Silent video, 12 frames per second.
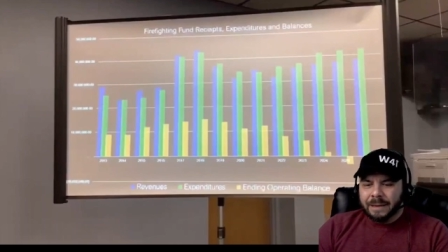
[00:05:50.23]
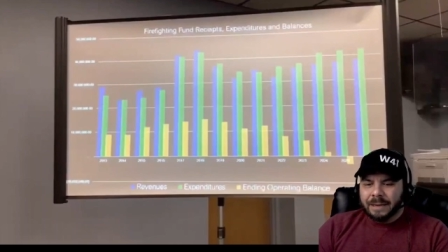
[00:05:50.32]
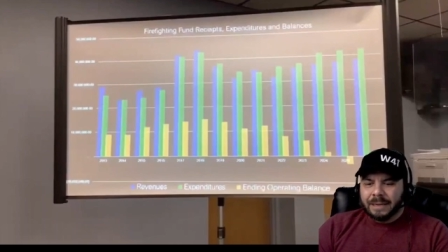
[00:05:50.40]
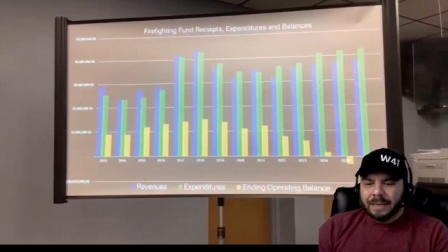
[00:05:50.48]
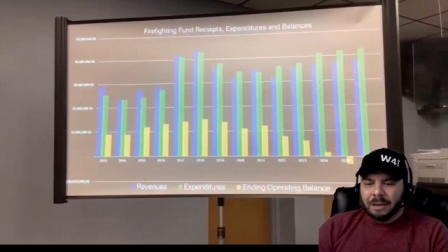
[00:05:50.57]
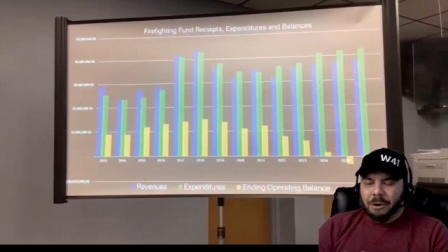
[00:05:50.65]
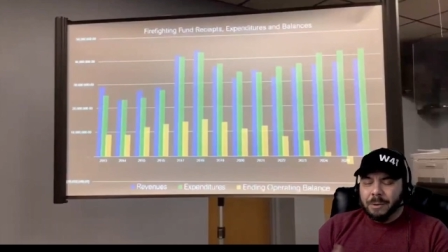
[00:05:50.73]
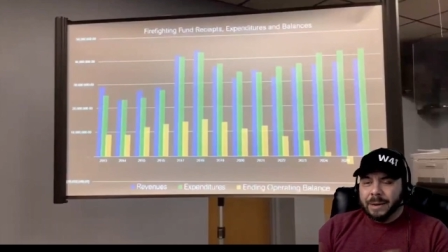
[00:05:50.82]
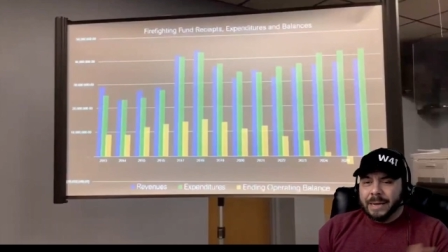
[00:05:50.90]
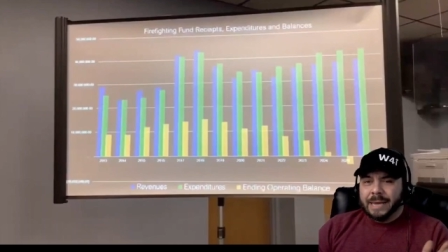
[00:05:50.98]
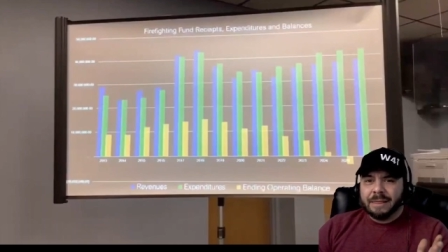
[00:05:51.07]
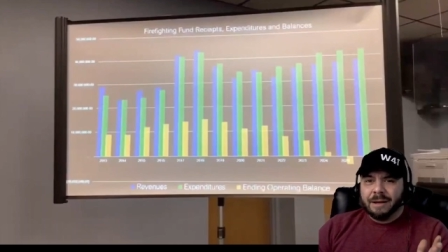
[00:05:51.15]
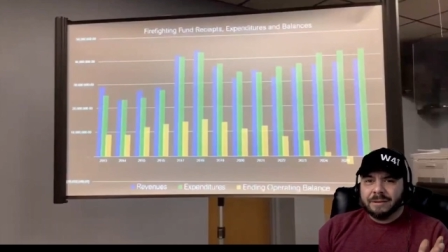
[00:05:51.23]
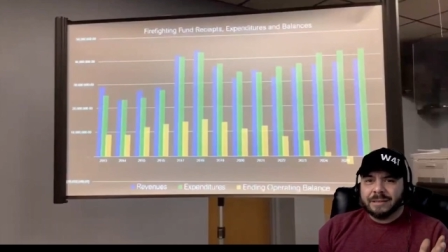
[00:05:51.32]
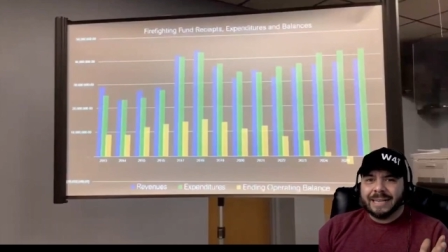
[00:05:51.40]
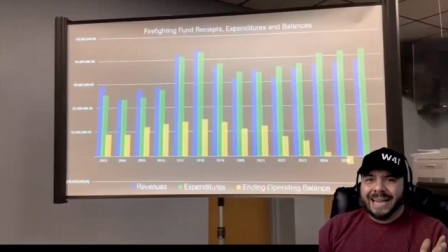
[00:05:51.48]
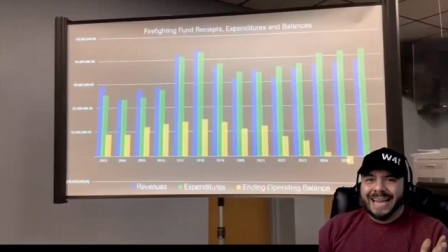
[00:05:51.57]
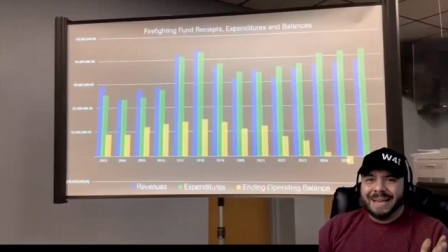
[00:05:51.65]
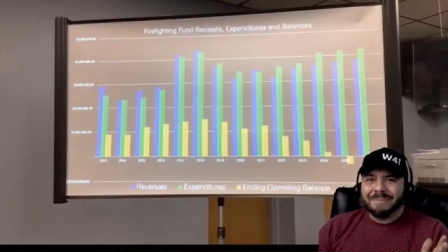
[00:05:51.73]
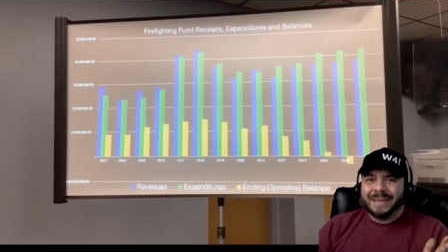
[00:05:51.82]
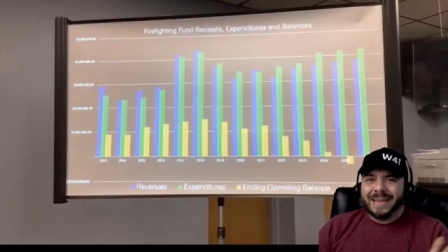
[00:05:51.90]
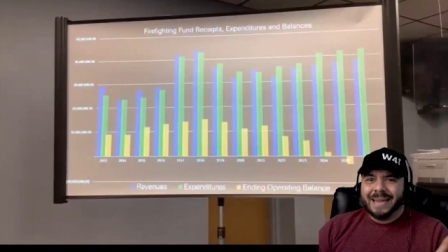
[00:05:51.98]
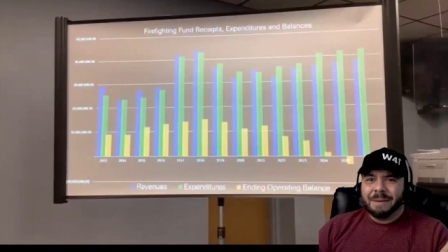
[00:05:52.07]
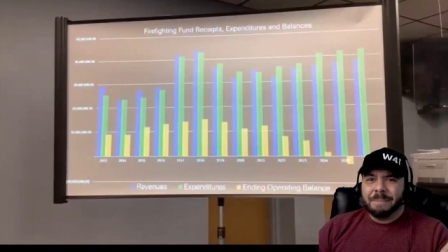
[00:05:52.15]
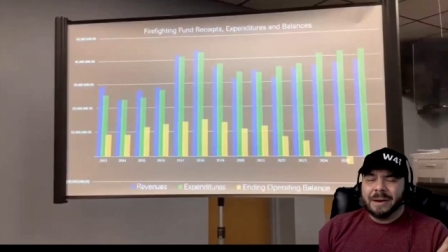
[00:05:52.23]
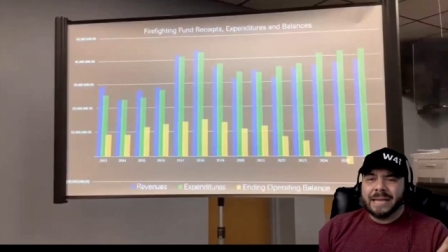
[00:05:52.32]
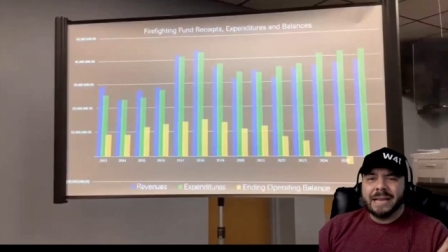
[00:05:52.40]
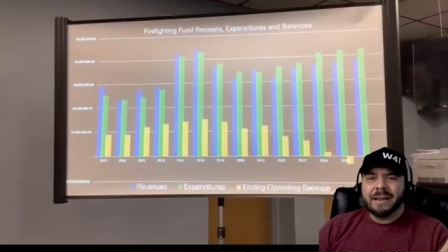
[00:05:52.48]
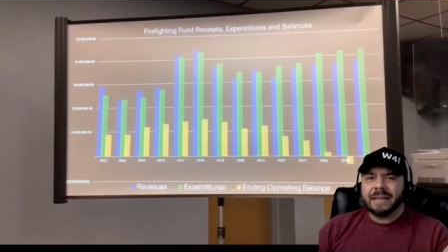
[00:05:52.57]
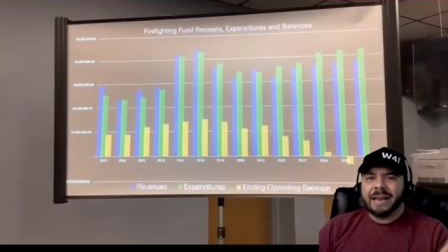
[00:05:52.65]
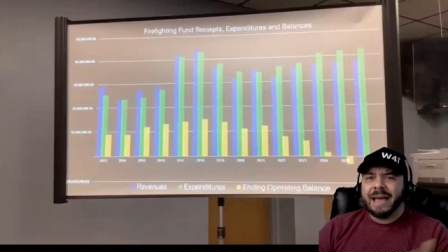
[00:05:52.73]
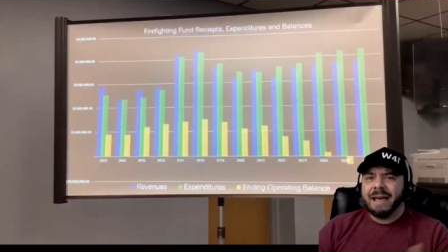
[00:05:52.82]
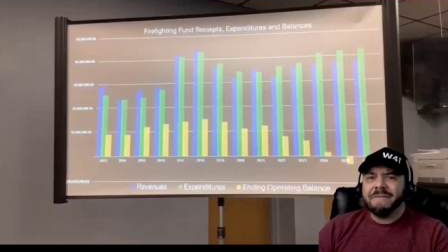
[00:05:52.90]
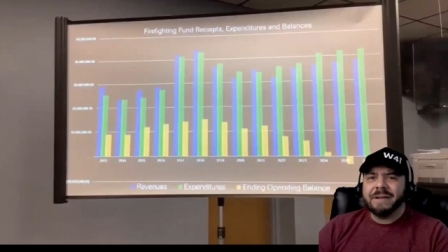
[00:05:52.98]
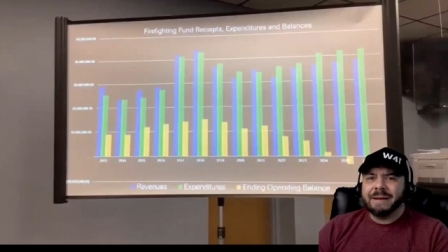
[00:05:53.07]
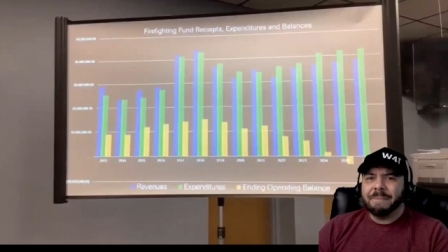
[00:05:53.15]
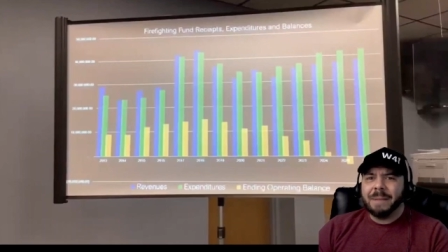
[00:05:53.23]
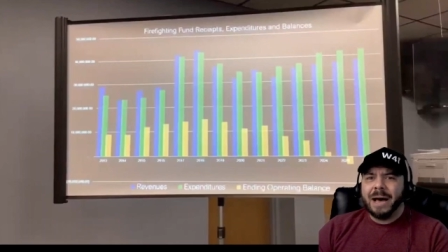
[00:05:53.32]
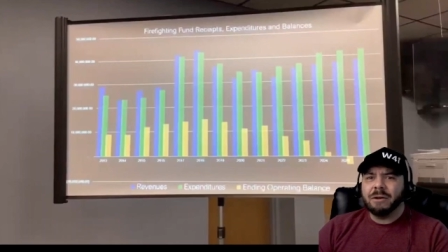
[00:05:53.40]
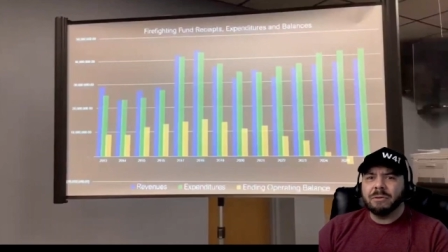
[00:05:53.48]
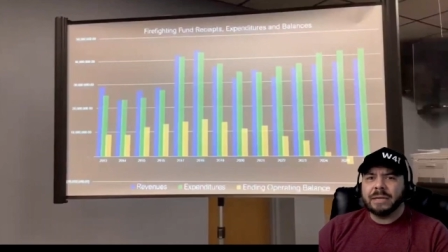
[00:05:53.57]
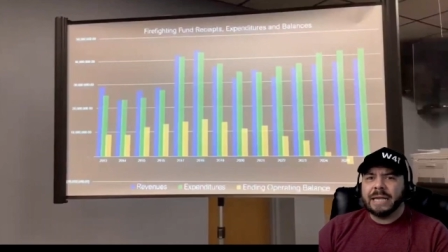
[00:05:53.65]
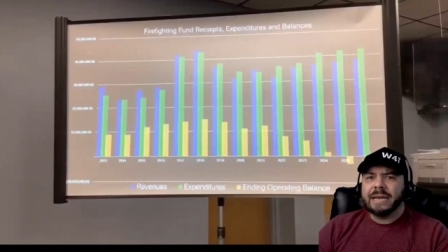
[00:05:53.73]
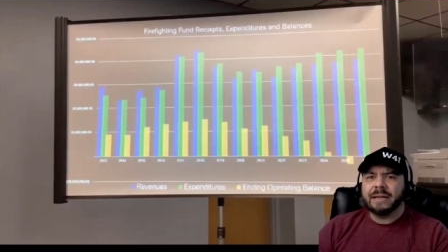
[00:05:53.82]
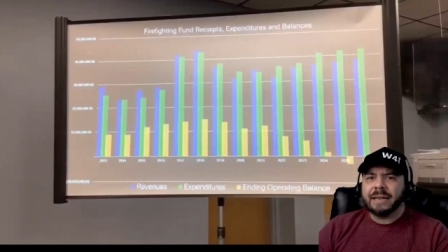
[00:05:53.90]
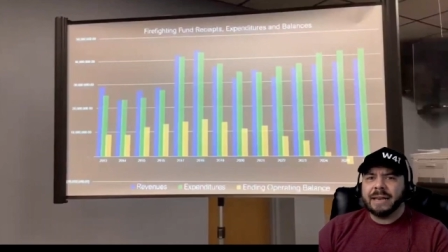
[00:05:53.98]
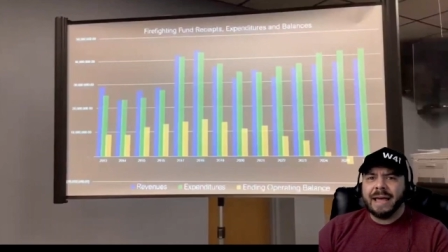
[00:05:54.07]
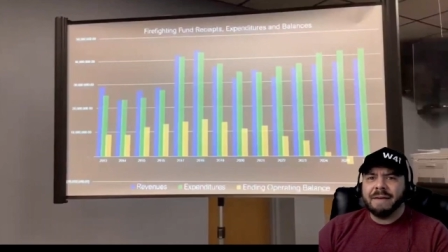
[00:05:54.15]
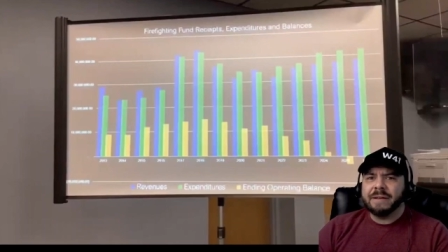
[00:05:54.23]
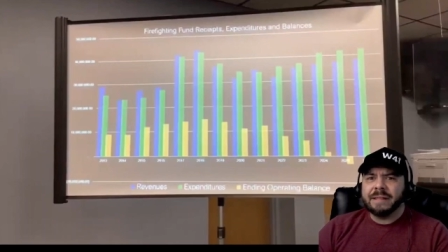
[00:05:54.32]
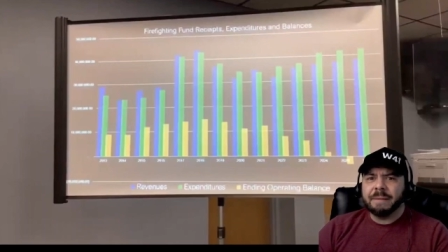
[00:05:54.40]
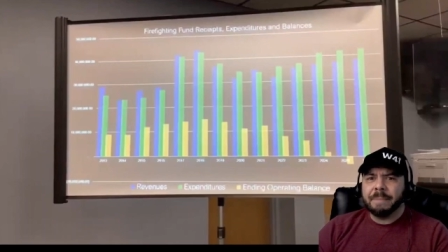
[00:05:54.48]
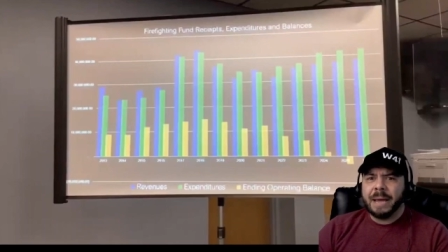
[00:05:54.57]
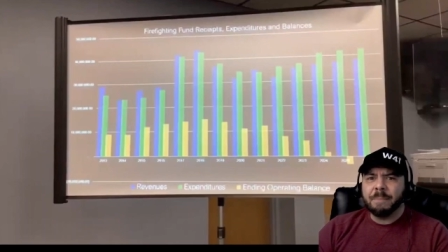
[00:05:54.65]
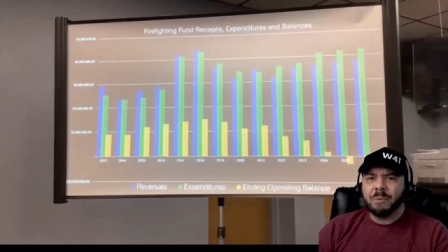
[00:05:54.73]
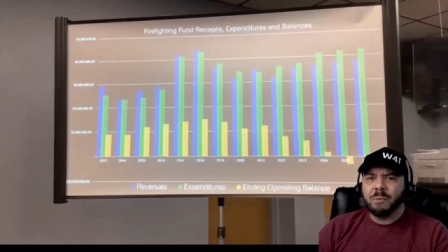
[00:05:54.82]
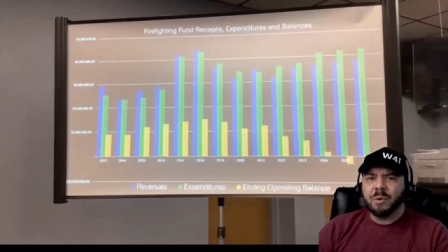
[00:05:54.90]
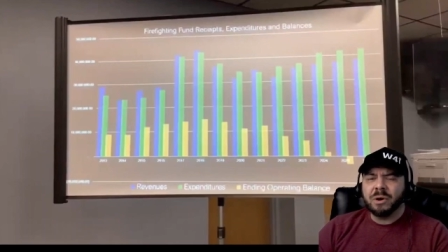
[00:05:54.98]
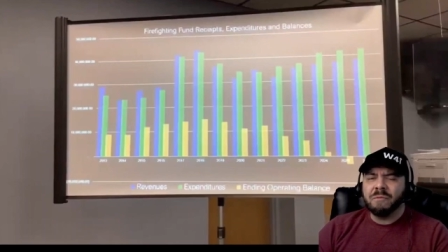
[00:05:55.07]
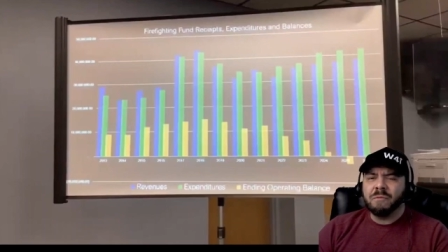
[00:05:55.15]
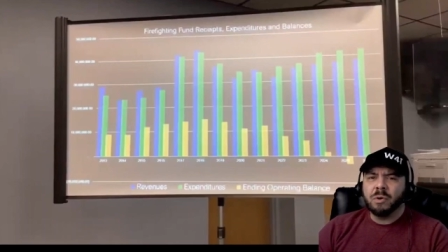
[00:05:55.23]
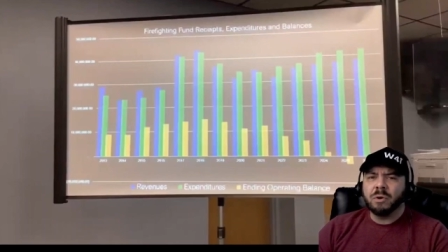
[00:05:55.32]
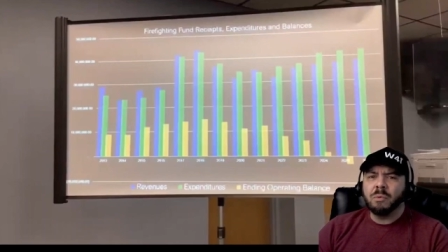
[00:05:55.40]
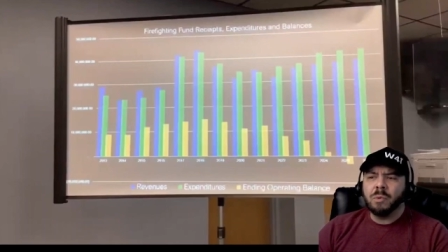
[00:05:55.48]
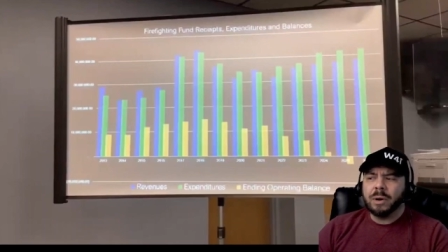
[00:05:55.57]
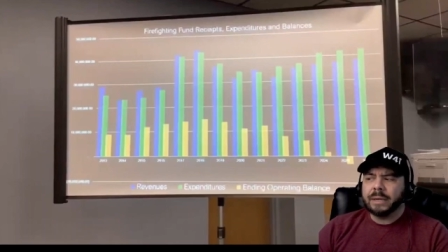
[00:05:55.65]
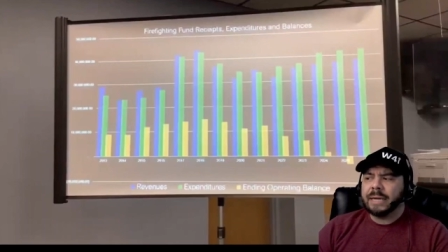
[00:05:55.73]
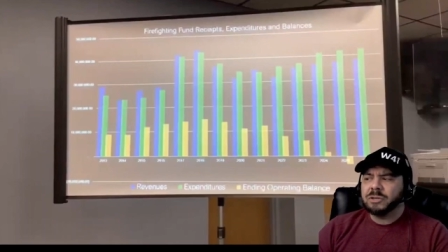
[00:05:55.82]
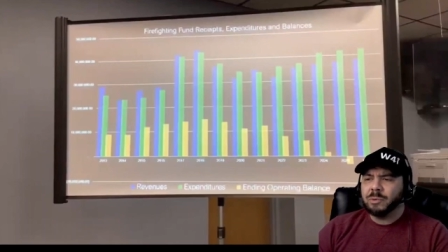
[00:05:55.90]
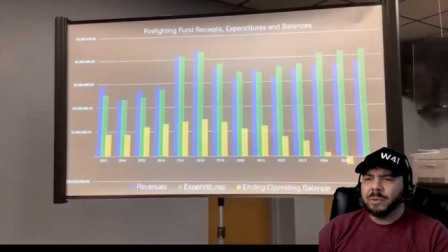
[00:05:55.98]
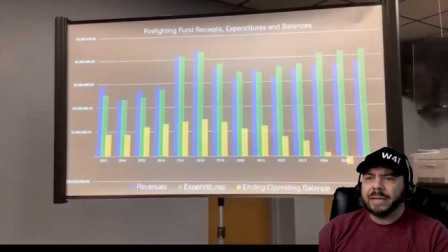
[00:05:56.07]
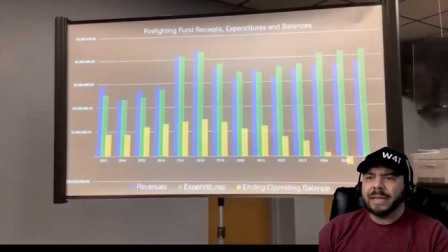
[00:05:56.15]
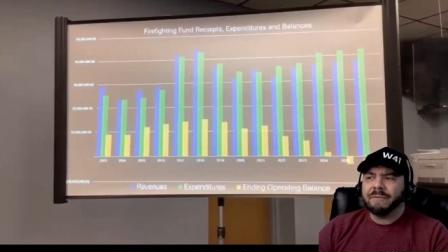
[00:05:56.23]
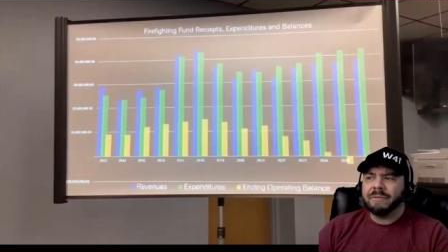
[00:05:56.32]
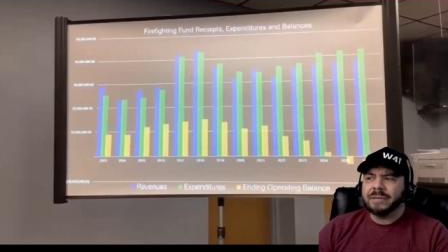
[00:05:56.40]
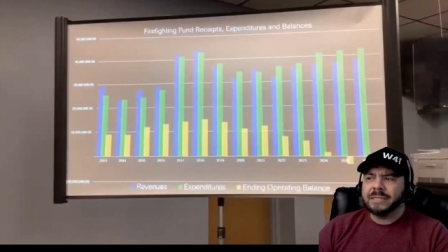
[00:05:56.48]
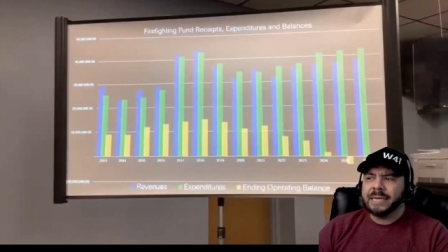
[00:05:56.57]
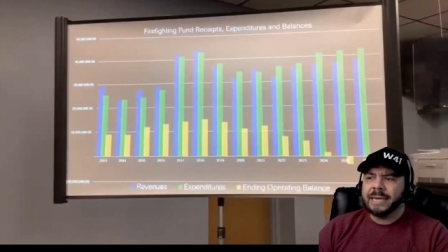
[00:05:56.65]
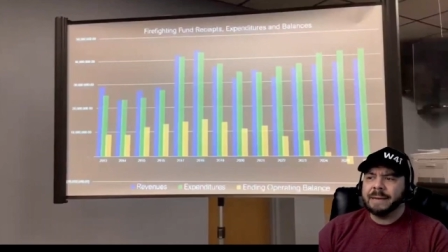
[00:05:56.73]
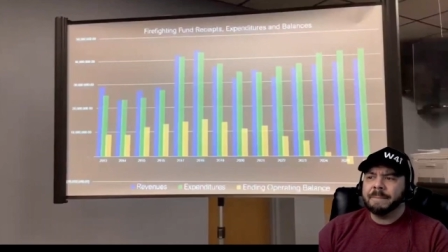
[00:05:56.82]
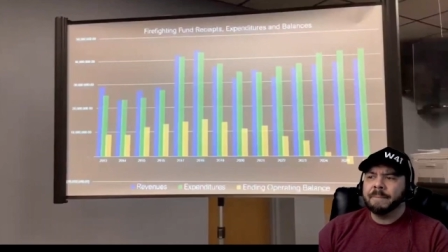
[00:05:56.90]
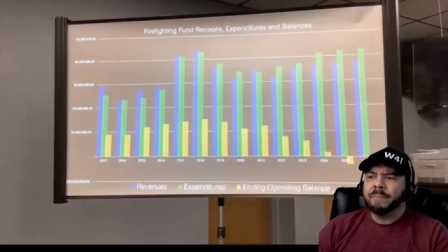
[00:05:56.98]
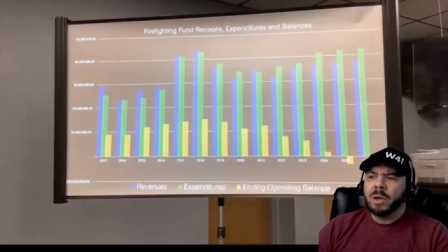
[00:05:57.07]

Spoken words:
So he thought the same thing, but he doesn't have any of the models. He doesn't have any of the paperwork of where it was at 2017.